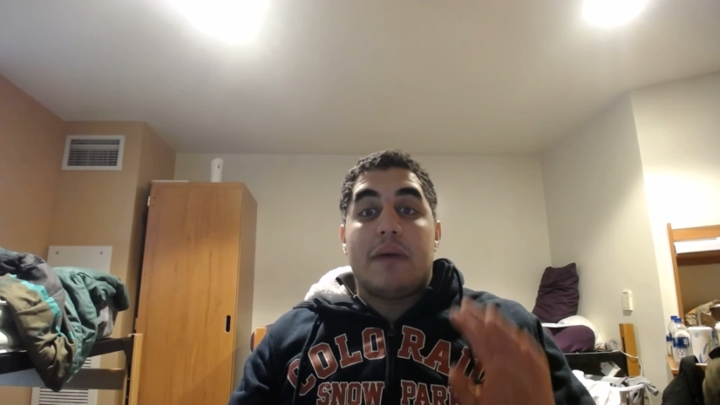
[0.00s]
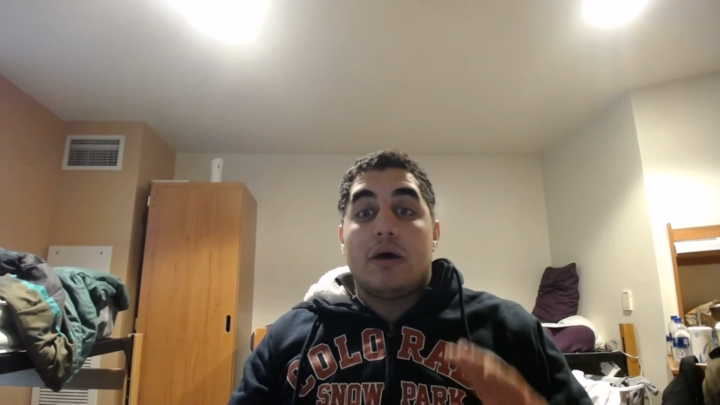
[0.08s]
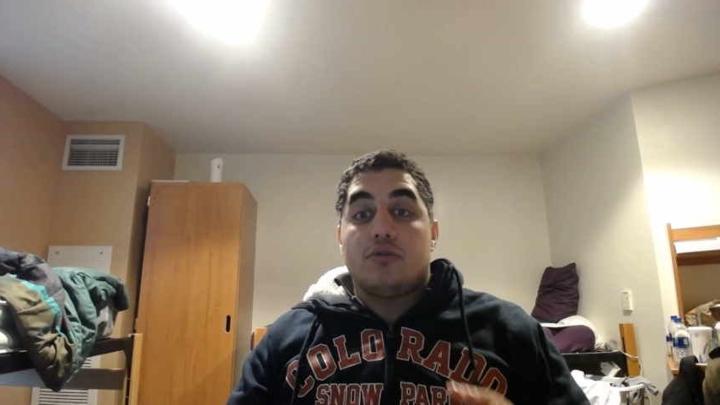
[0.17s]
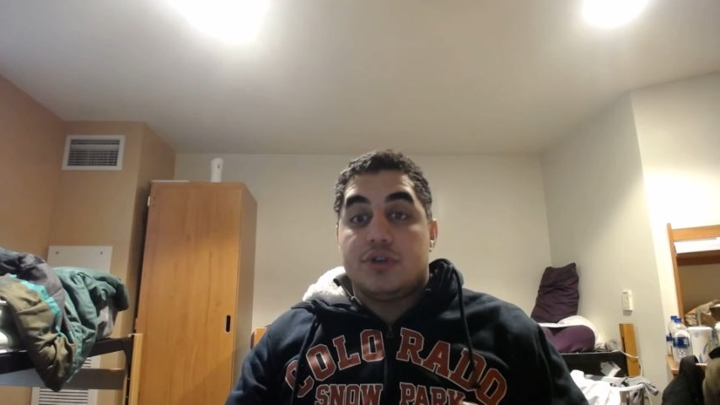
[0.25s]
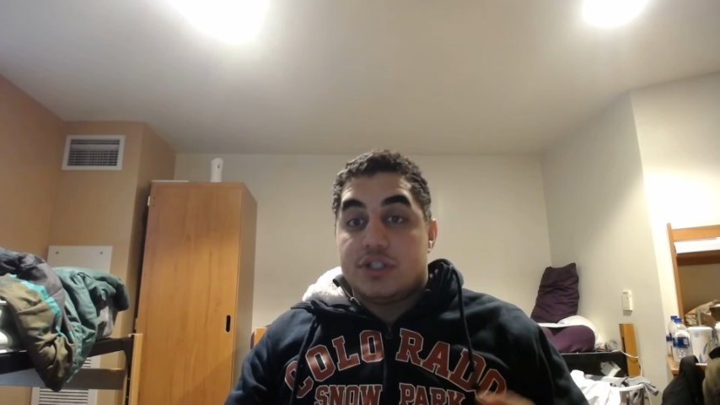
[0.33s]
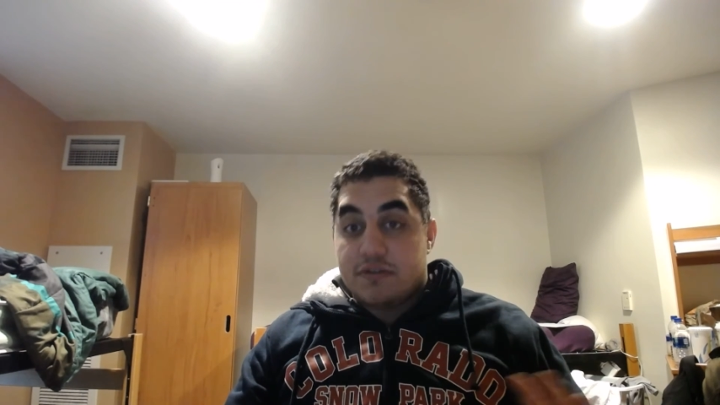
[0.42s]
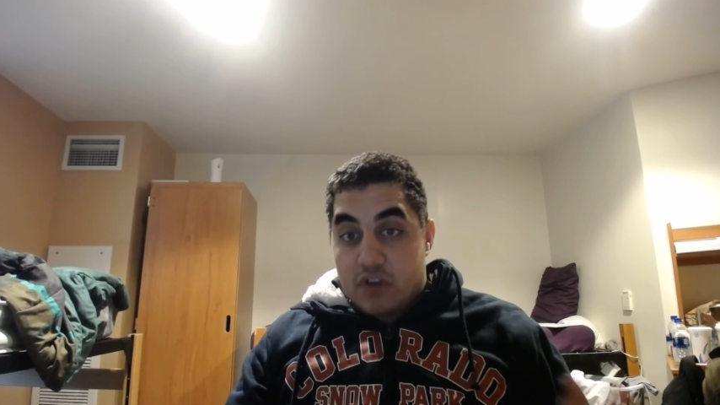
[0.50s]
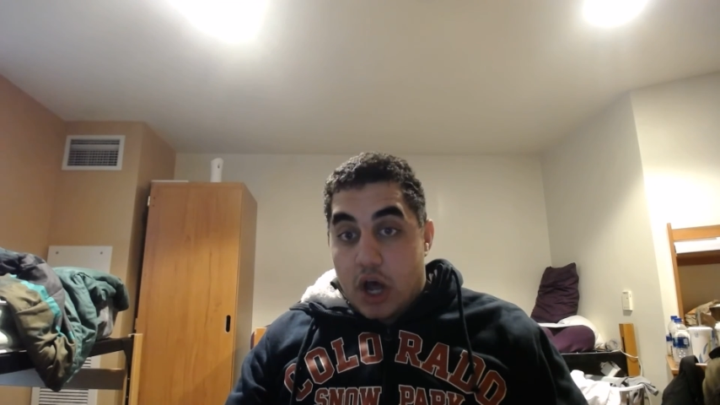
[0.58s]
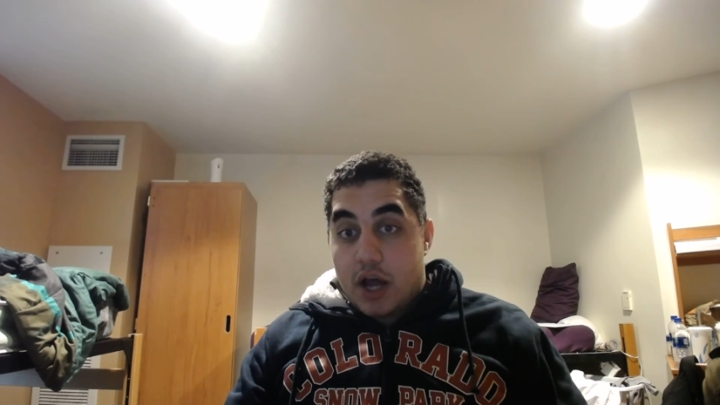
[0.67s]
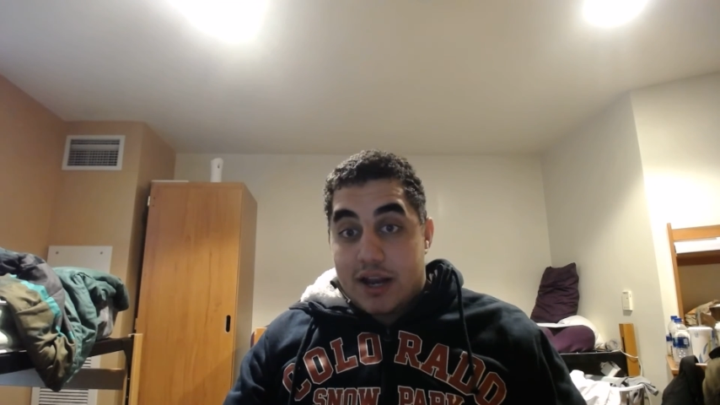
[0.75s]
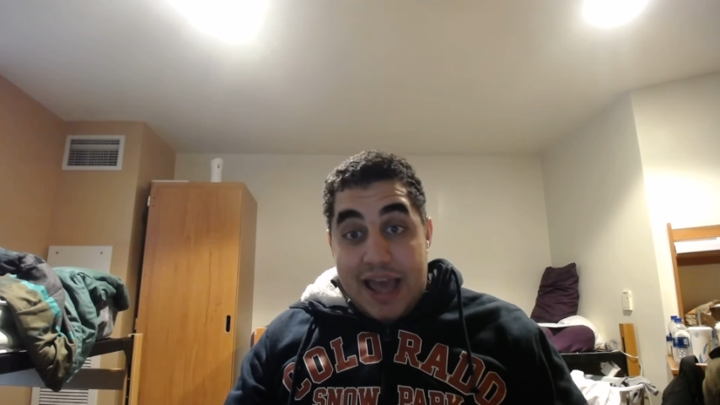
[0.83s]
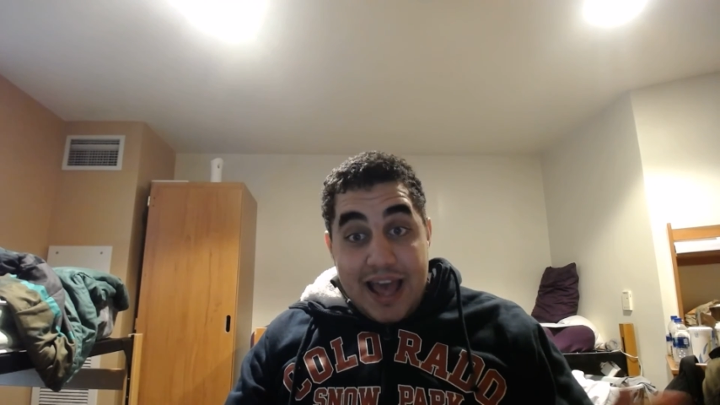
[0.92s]
boundaries of
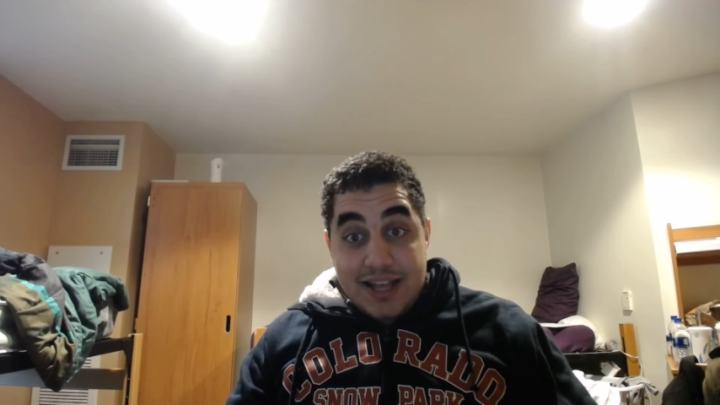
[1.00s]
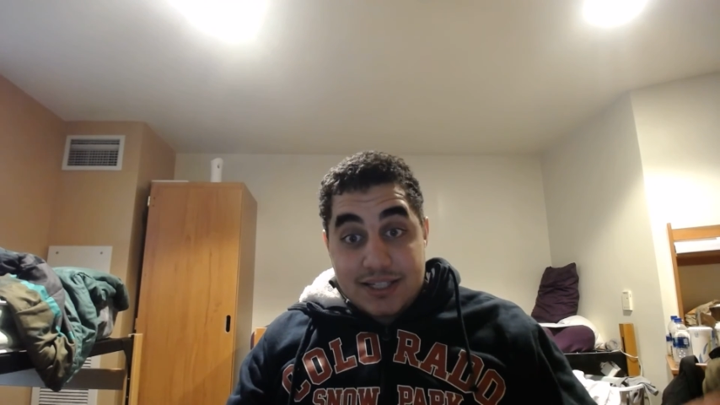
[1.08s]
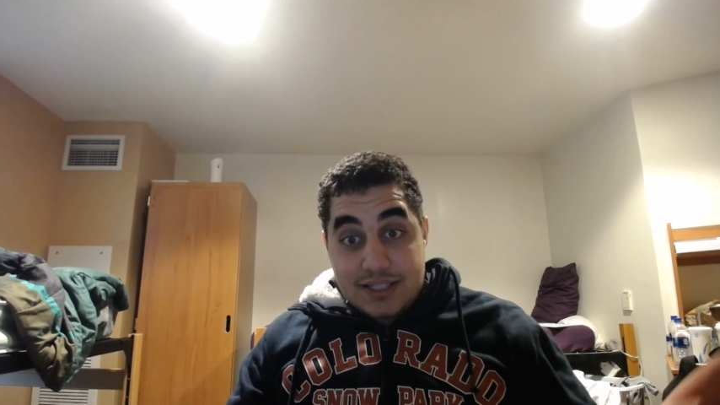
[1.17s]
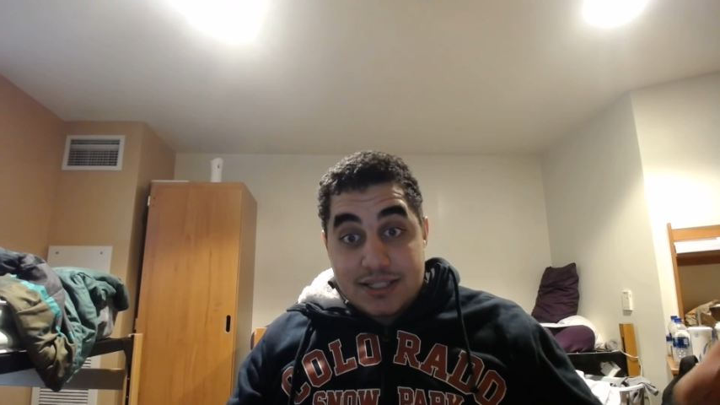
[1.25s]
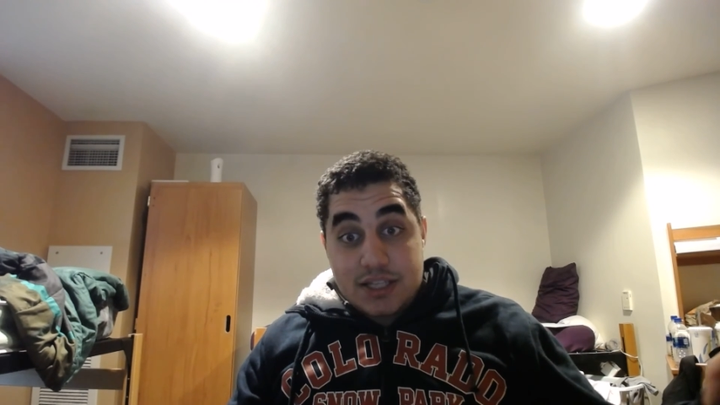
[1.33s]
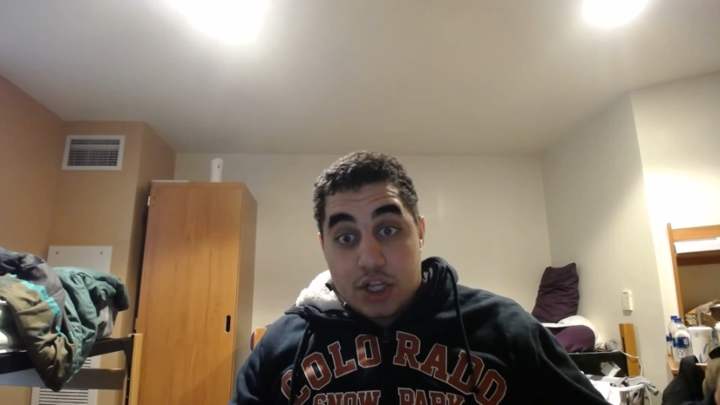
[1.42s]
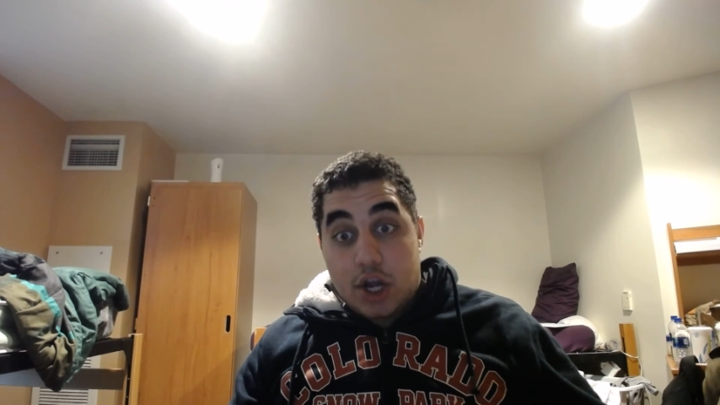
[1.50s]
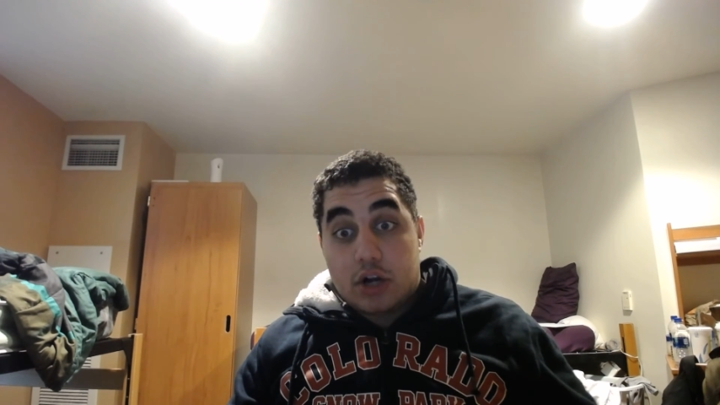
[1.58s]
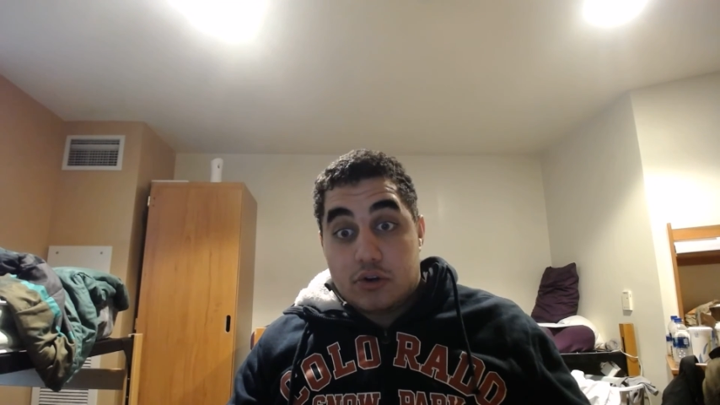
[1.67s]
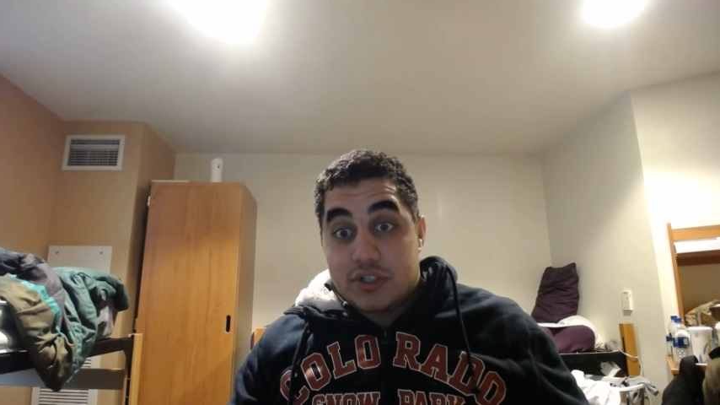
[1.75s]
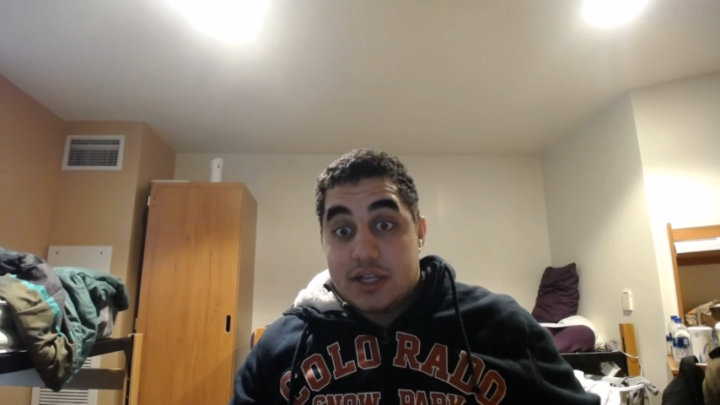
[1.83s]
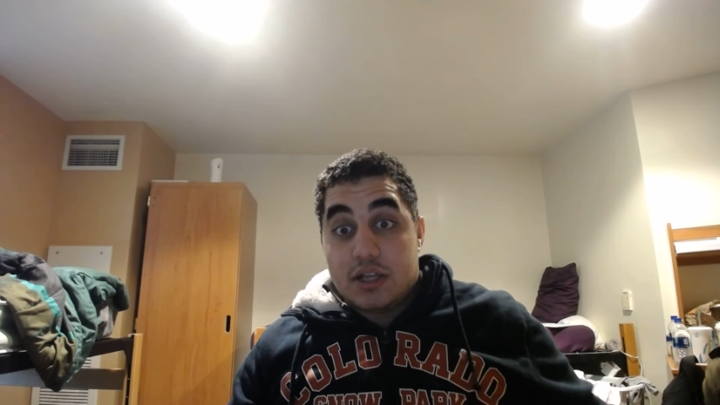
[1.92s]
God, as the
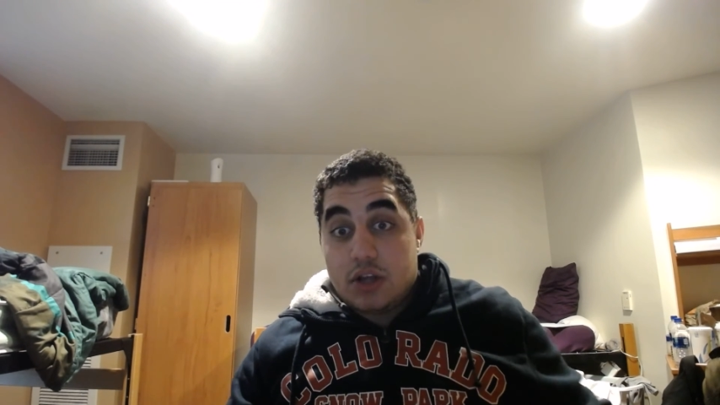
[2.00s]
doctor said.